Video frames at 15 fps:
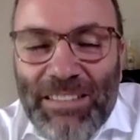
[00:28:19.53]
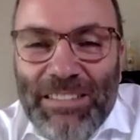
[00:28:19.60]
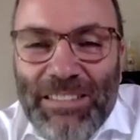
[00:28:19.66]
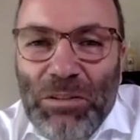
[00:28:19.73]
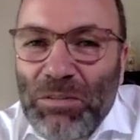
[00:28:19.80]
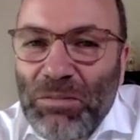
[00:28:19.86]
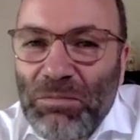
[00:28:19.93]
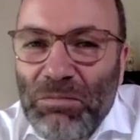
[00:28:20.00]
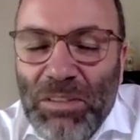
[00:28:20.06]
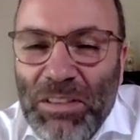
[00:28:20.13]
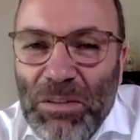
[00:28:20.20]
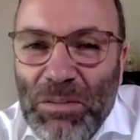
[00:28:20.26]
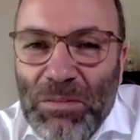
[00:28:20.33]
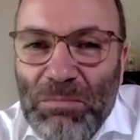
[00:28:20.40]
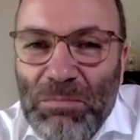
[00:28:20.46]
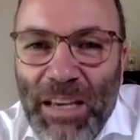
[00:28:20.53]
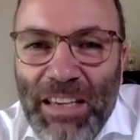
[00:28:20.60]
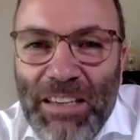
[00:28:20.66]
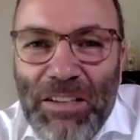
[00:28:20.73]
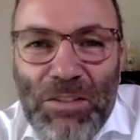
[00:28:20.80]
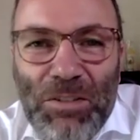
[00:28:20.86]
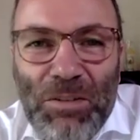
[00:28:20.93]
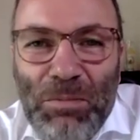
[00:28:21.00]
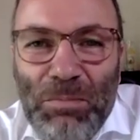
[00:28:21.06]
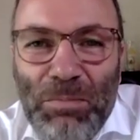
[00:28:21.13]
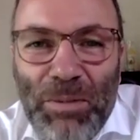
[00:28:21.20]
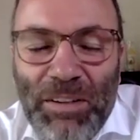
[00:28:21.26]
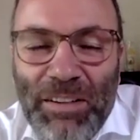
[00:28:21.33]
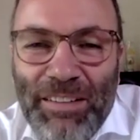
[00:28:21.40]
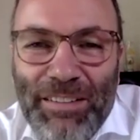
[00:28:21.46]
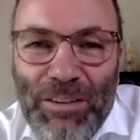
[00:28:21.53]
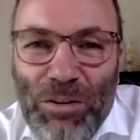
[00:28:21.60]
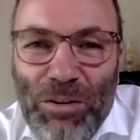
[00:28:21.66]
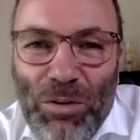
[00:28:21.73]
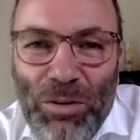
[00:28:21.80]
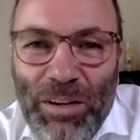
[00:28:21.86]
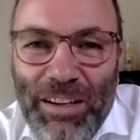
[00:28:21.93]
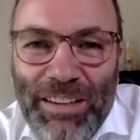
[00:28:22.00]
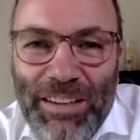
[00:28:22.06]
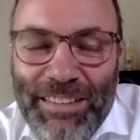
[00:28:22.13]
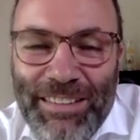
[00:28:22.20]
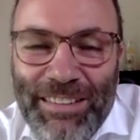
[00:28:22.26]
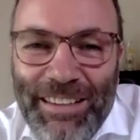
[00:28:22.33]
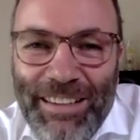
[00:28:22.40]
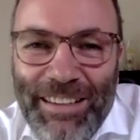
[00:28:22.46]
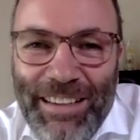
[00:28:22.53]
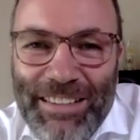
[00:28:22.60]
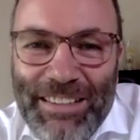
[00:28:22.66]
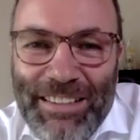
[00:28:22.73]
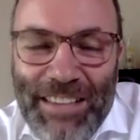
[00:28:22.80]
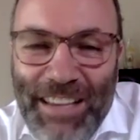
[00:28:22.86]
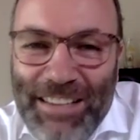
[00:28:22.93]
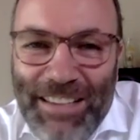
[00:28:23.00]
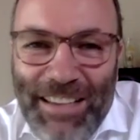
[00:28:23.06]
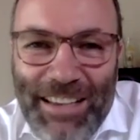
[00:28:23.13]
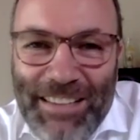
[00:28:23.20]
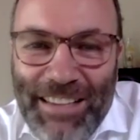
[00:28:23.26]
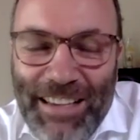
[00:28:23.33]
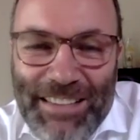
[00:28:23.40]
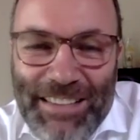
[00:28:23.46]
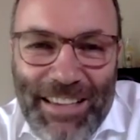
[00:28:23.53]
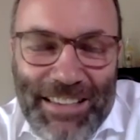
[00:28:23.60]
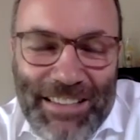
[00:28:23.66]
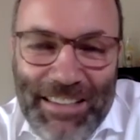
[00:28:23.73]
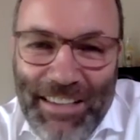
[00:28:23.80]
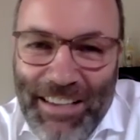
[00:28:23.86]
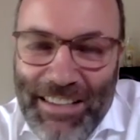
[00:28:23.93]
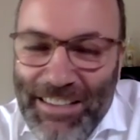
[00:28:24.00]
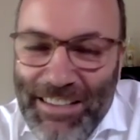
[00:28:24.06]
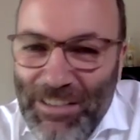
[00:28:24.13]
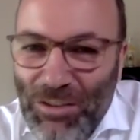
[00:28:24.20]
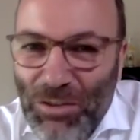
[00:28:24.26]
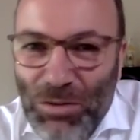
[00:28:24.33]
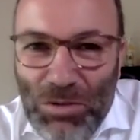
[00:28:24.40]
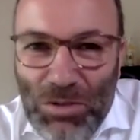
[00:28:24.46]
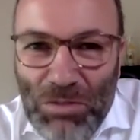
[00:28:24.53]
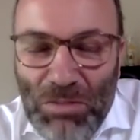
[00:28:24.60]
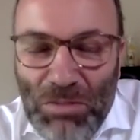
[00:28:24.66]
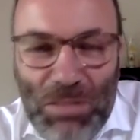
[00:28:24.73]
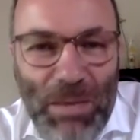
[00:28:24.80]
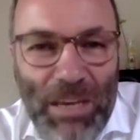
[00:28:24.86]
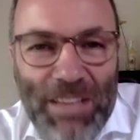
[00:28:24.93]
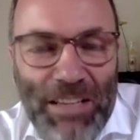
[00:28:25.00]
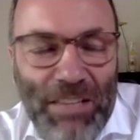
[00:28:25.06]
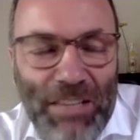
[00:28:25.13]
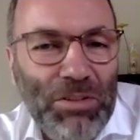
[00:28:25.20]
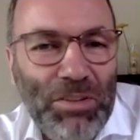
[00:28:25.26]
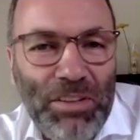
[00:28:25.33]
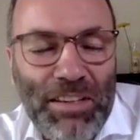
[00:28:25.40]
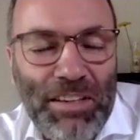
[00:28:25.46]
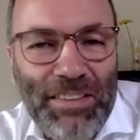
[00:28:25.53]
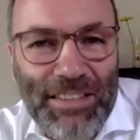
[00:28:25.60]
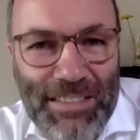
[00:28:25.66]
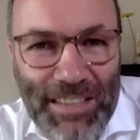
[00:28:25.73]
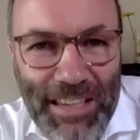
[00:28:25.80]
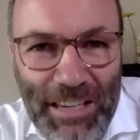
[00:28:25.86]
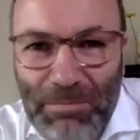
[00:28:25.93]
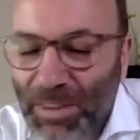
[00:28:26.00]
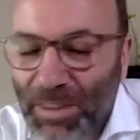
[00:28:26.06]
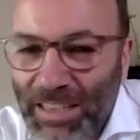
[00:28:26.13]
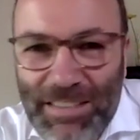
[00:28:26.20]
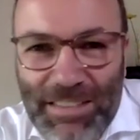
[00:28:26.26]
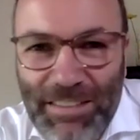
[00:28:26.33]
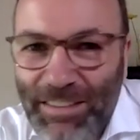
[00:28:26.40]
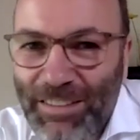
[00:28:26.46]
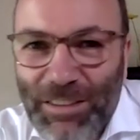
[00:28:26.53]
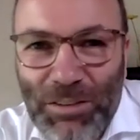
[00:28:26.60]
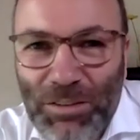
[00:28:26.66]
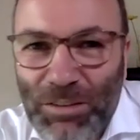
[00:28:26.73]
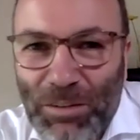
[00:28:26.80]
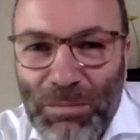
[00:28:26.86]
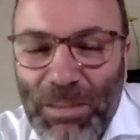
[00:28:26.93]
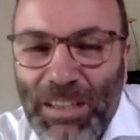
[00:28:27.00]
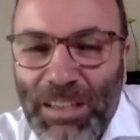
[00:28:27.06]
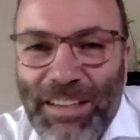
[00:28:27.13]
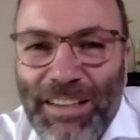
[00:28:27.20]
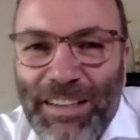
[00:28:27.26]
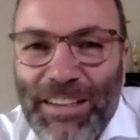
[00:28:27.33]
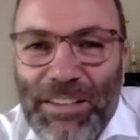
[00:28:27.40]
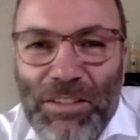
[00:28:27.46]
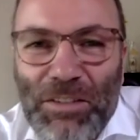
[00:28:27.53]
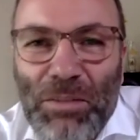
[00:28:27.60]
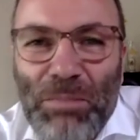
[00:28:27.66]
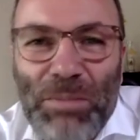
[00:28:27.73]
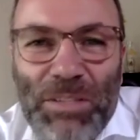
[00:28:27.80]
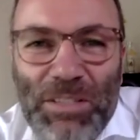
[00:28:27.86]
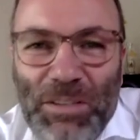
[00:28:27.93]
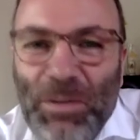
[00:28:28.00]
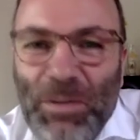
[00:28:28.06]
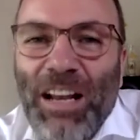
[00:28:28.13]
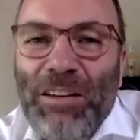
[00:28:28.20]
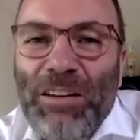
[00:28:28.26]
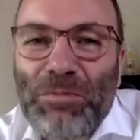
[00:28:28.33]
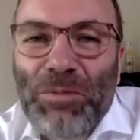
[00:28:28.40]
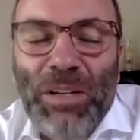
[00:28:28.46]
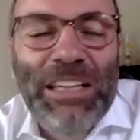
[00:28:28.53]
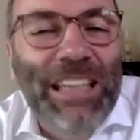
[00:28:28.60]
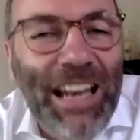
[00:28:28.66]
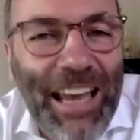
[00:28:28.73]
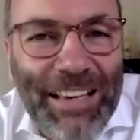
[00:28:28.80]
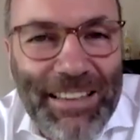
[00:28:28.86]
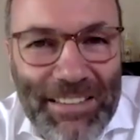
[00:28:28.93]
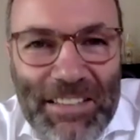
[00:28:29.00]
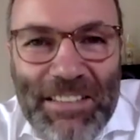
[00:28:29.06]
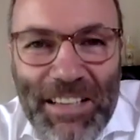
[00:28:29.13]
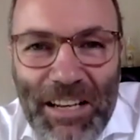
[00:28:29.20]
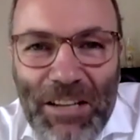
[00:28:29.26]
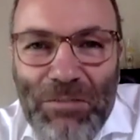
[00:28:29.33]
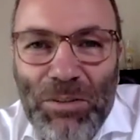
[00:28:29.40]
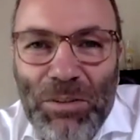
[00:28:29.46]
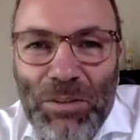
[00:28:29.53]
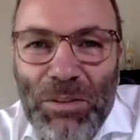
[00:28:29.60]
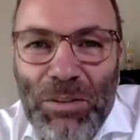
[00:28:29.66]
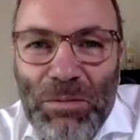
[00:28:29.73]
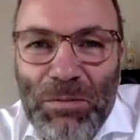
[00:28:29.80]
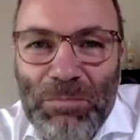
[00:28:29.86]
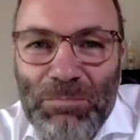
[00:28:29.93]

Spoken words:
So don't make Europe as an institution which makes everything the same. That's not Europe. Europe is so colorful, and I like this colorful Europe.